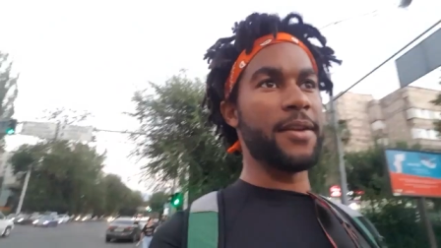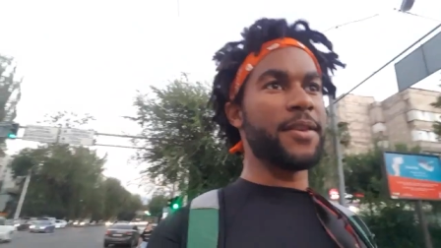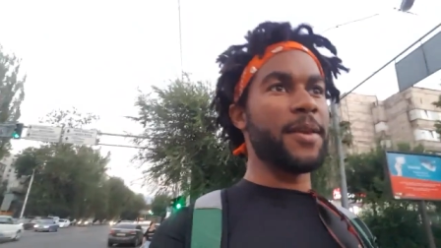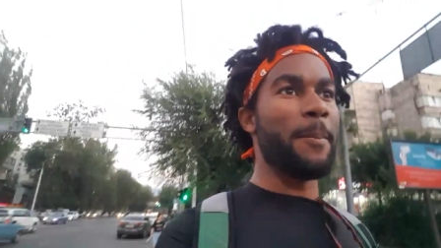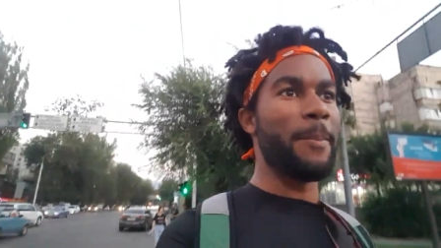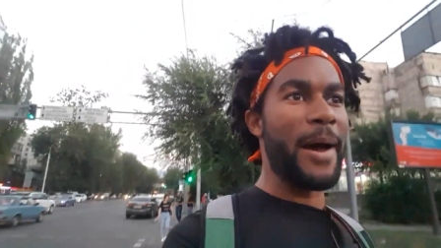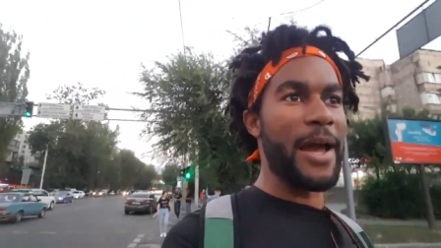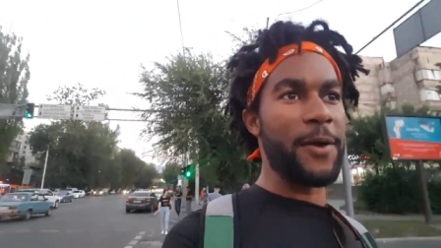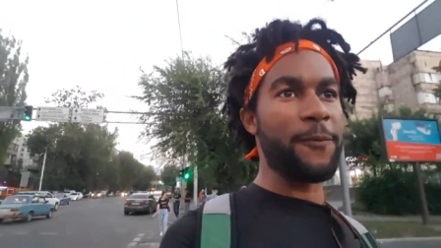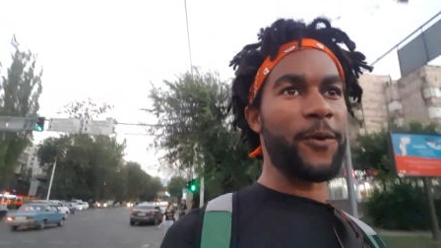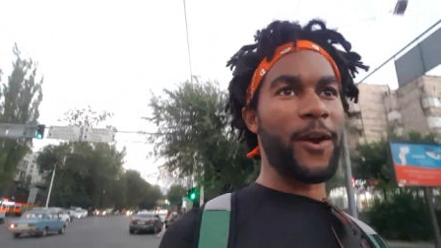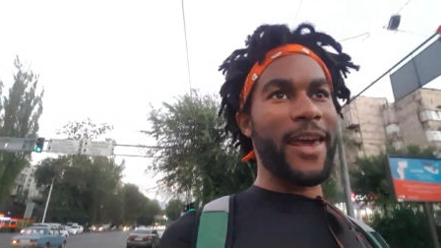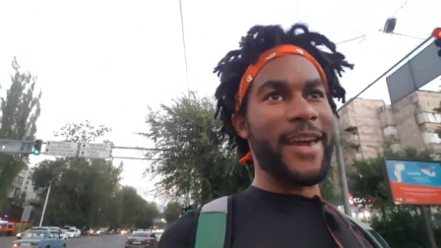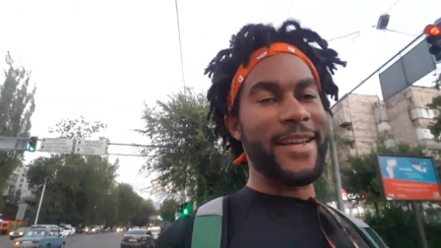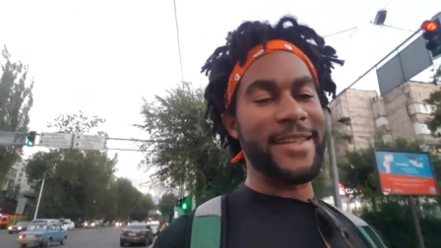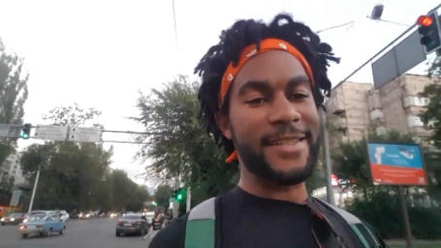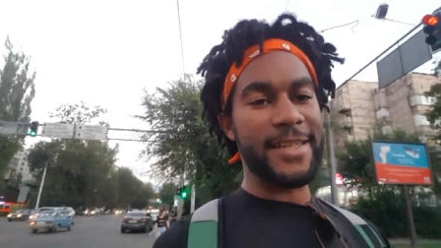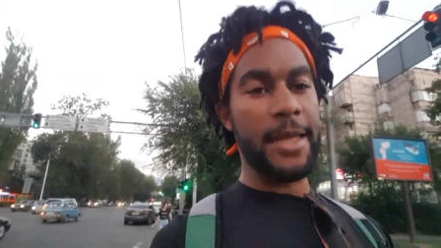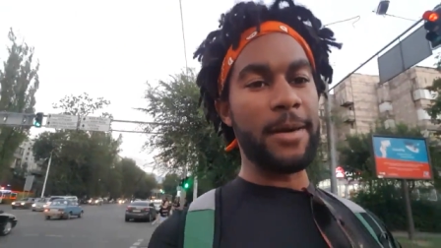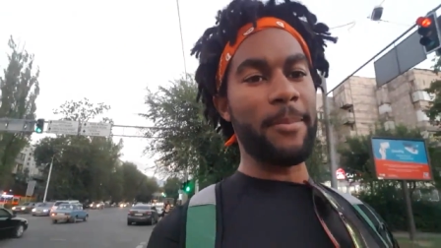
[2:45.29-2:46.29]
the bike for like
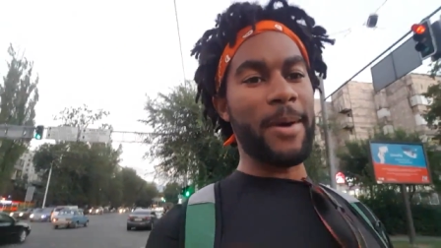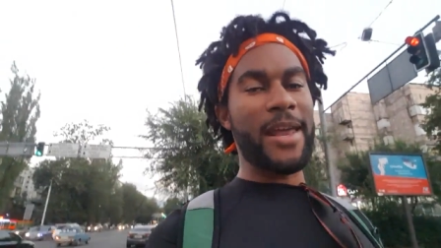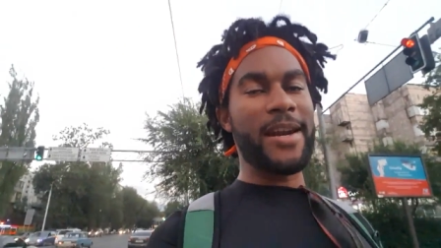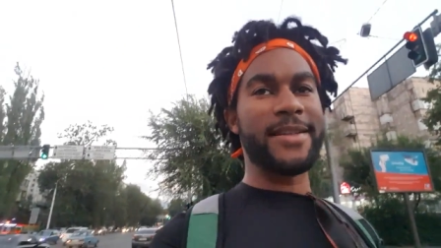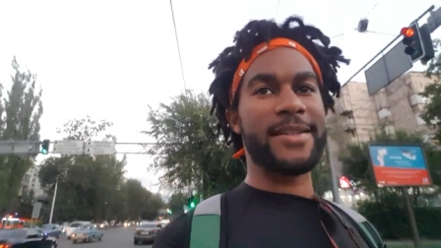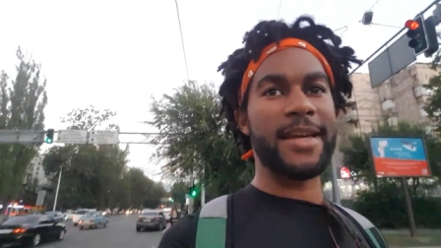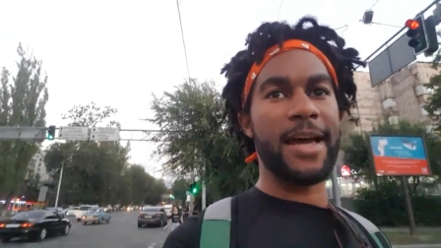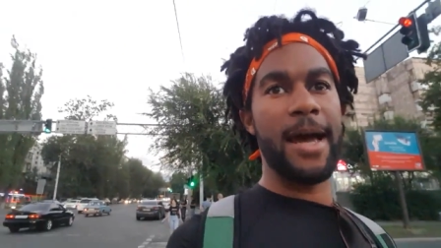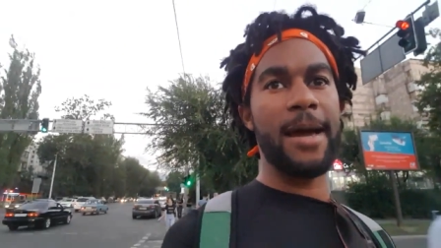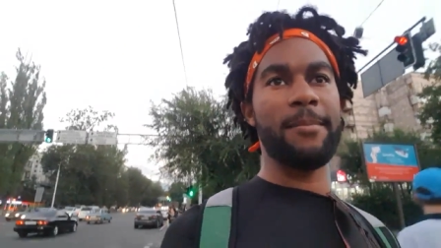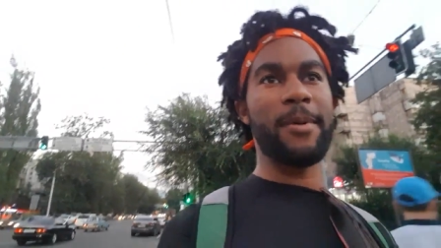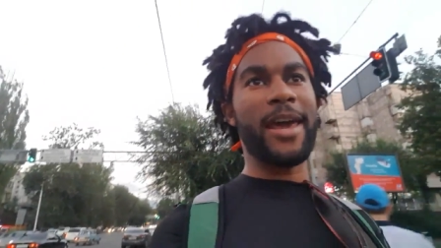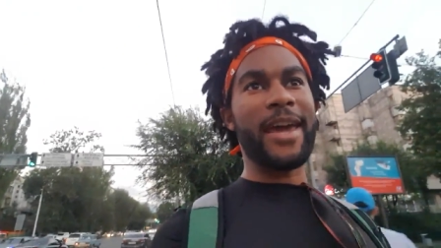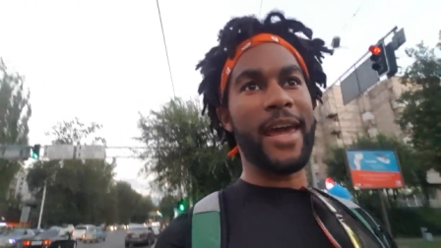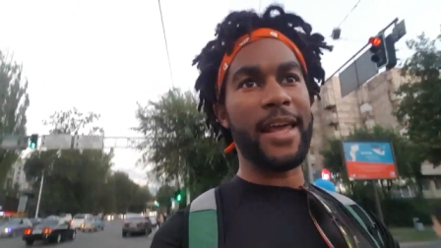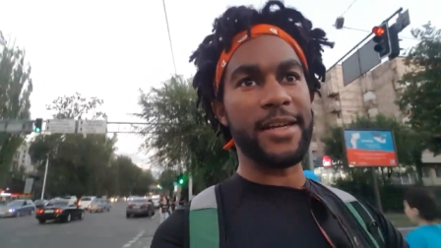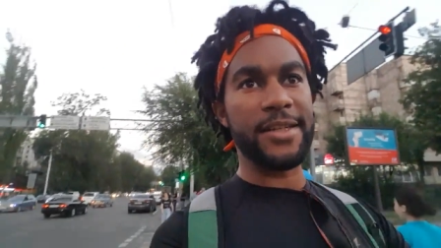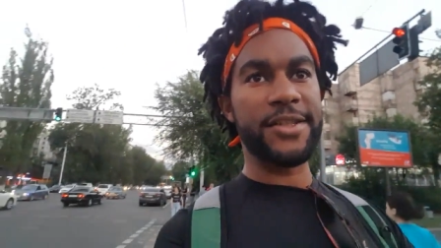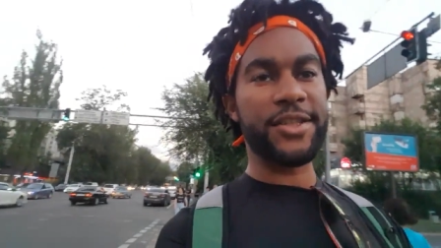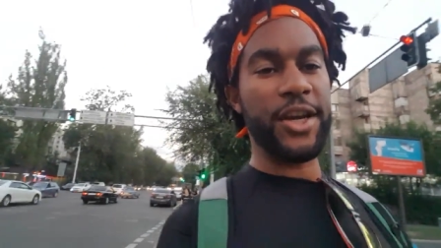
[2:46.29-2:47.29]
a set amount of time, like
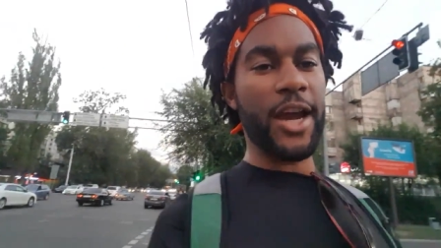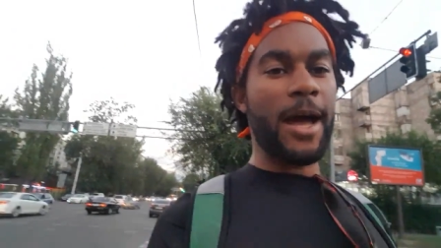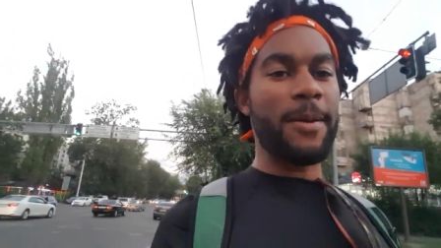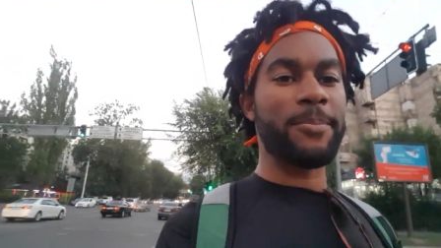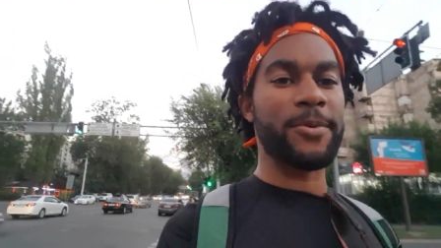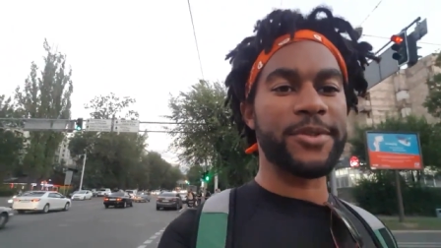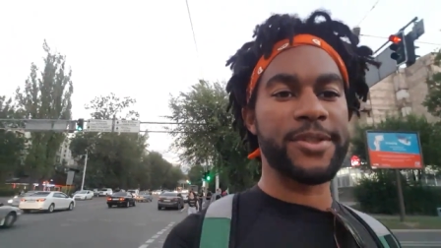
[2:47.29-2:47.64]
at a shop